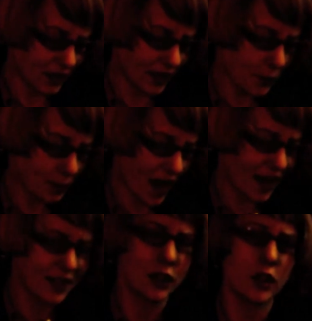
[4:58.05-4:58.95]
But it left
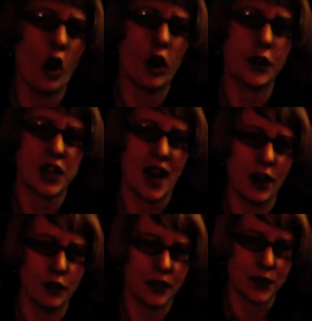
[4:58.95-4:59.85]
behind a large,
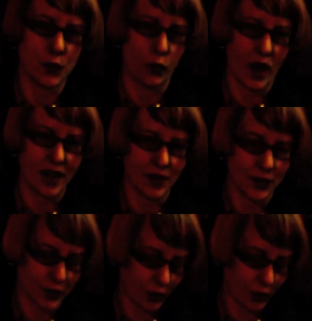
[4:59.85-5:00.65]
hairless red